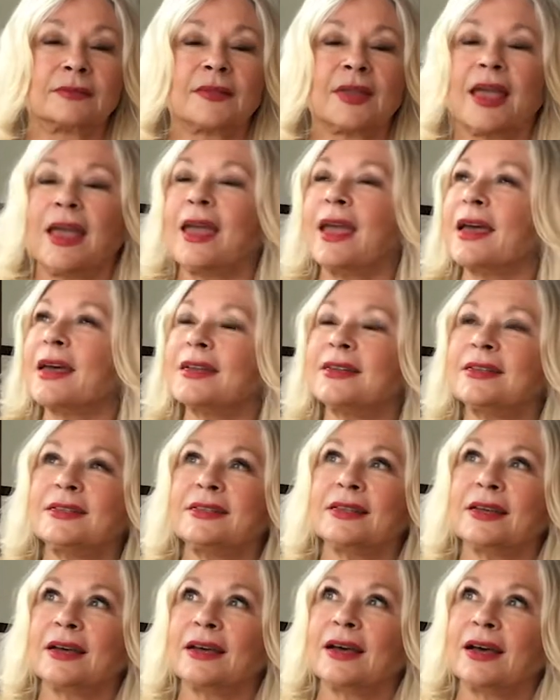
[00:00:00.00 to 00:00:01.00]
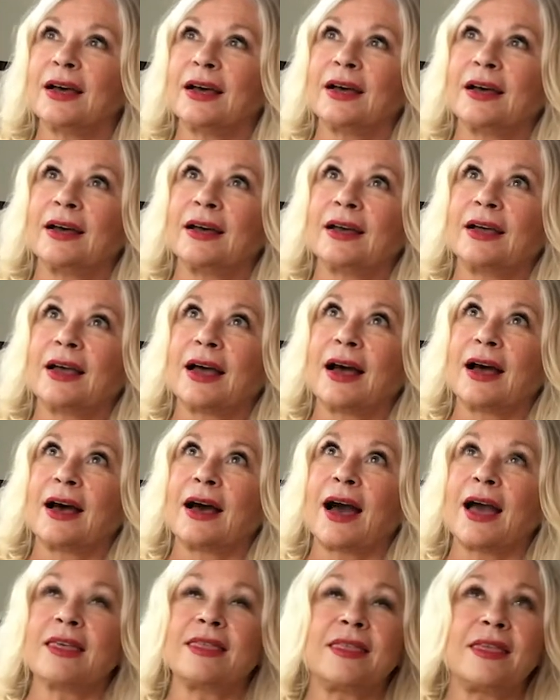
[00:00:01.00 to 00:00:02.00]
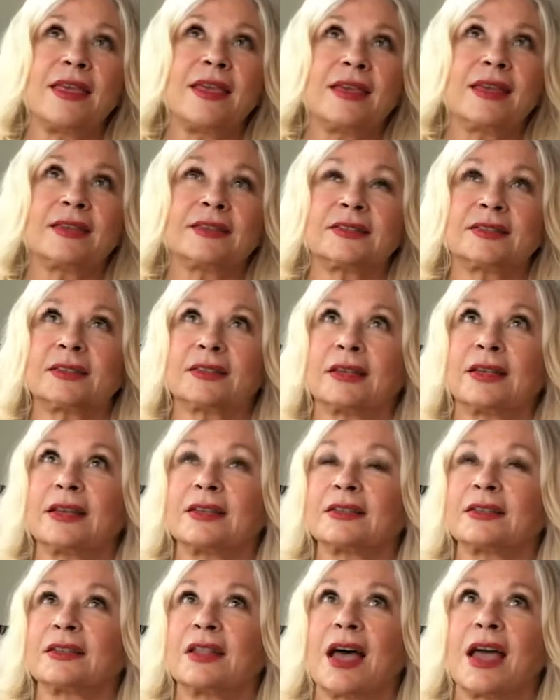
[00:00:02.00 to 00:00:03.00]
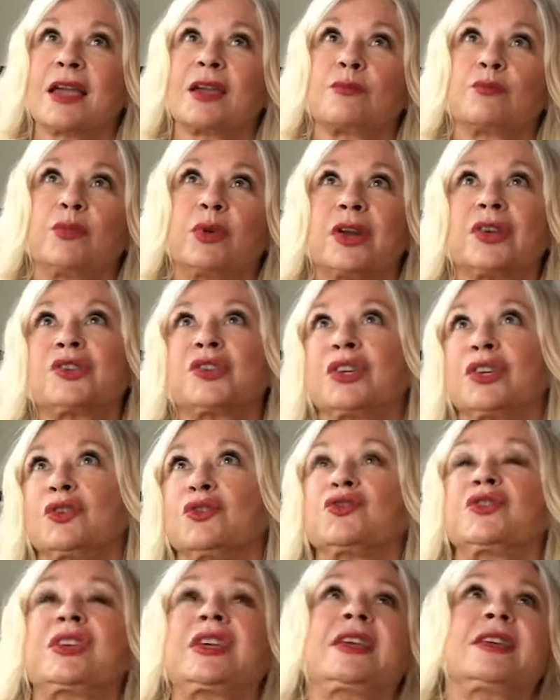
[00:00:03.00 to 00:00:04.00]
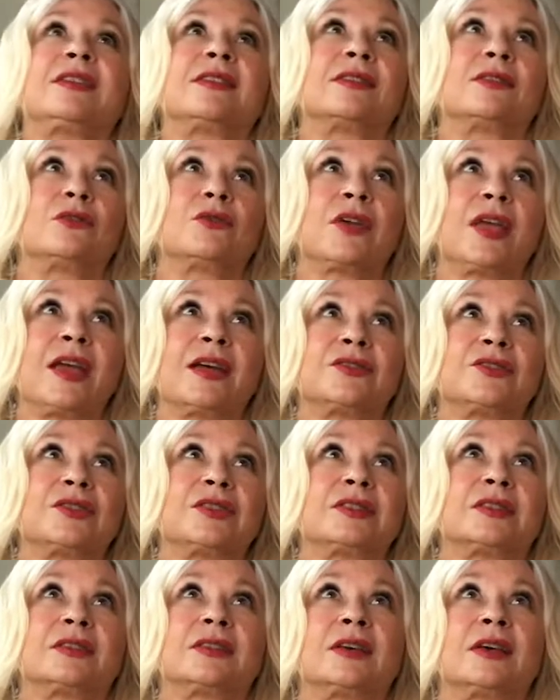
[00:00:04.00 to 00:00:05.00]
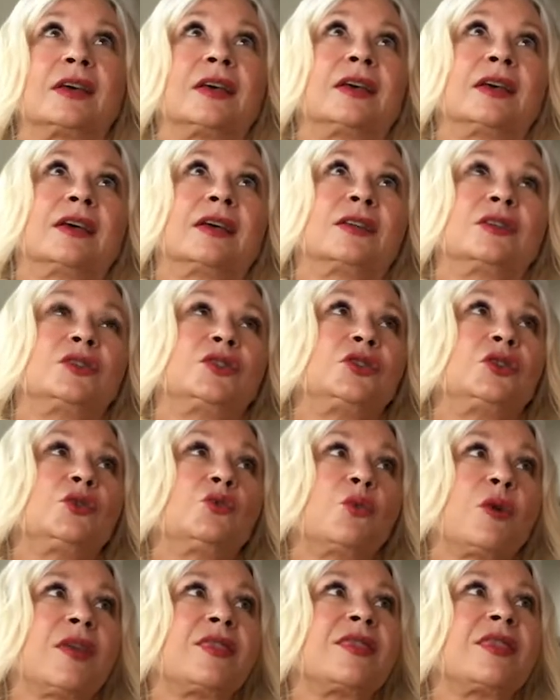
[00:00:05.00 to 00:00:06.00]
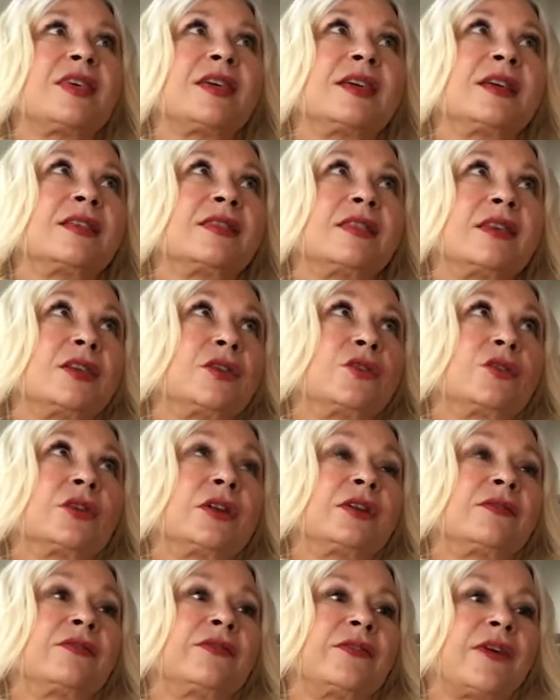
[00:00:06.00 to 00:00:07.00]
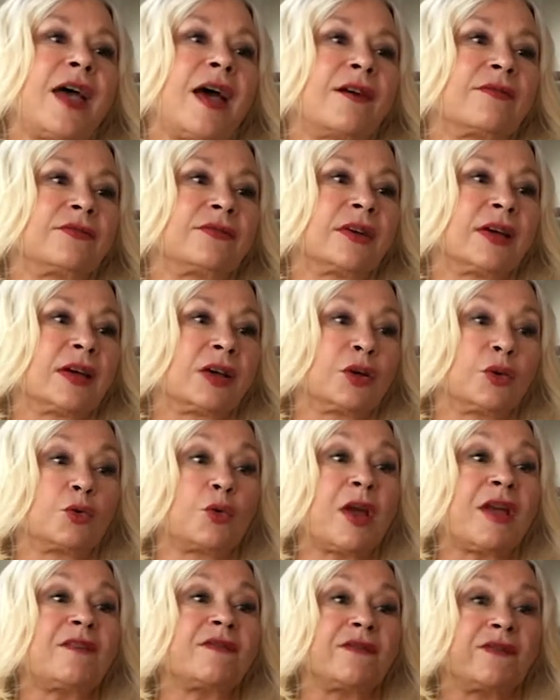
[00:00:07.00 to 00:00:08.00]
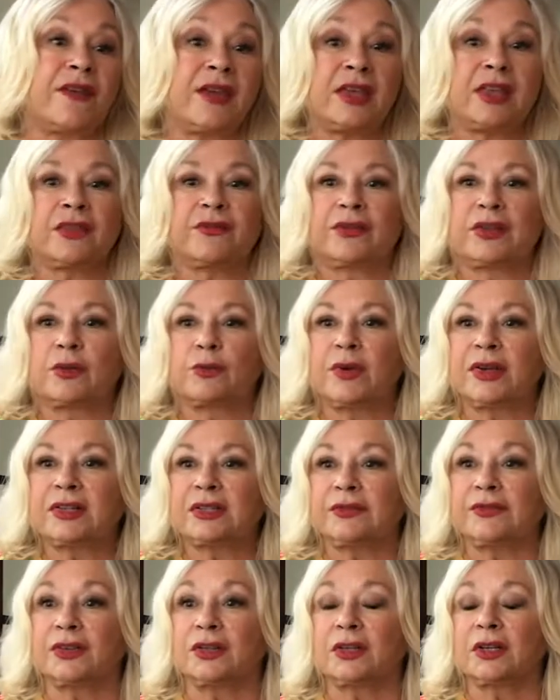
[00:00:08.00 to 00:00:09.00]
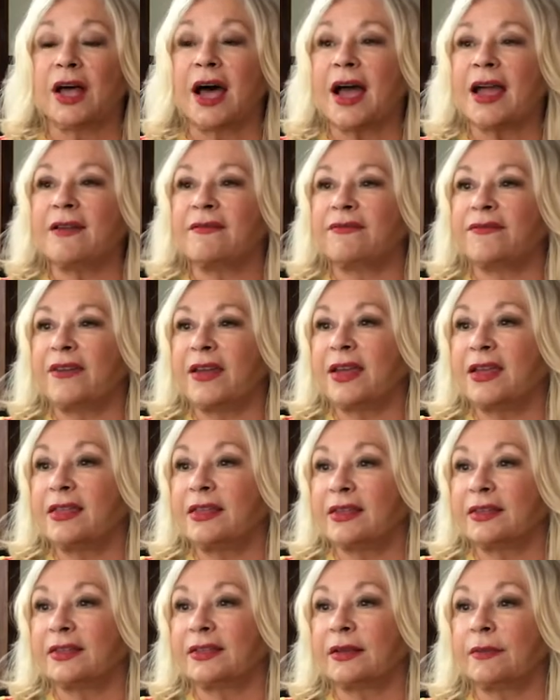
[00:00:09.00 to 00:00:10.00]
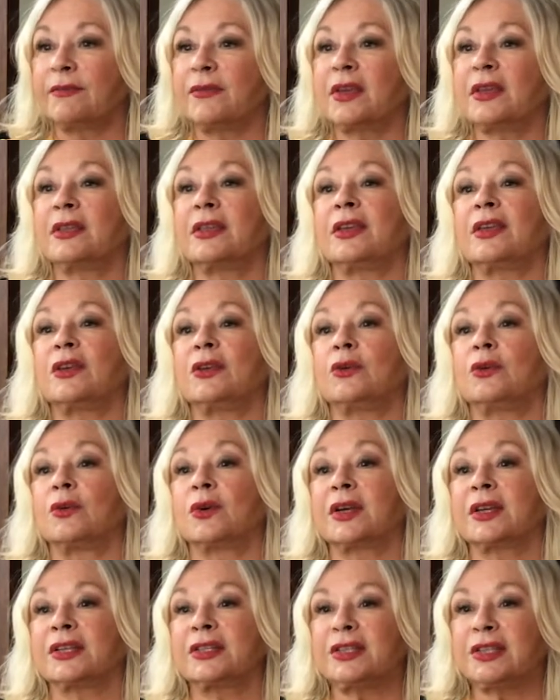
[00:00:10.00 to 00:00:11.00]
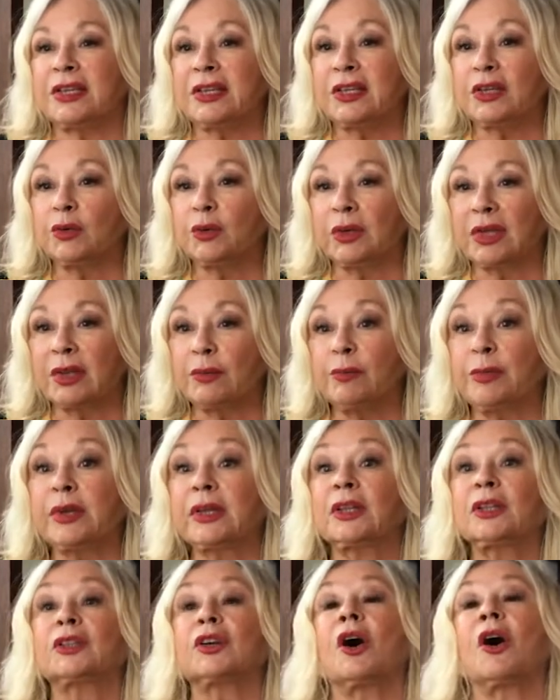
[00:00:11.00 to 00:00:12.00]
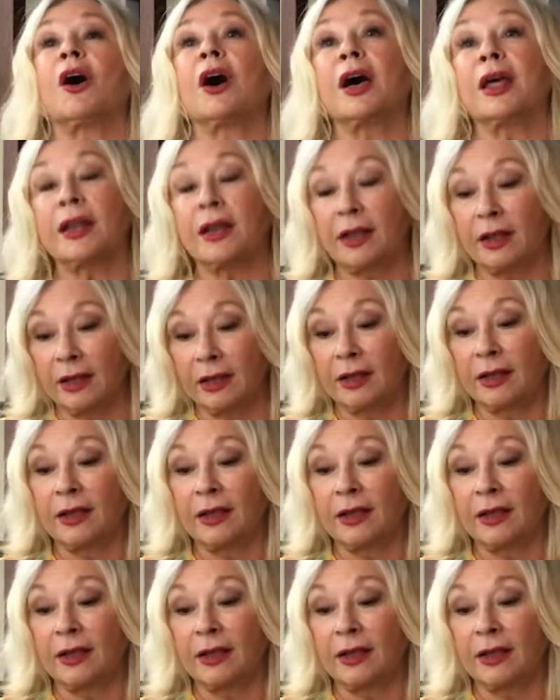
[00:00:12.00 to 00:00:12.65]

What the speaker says: And I think it's like brushing your teeth. You can't just do one thing and think you're going to have great faith for the rest of your life. Faith is something that you continually build on.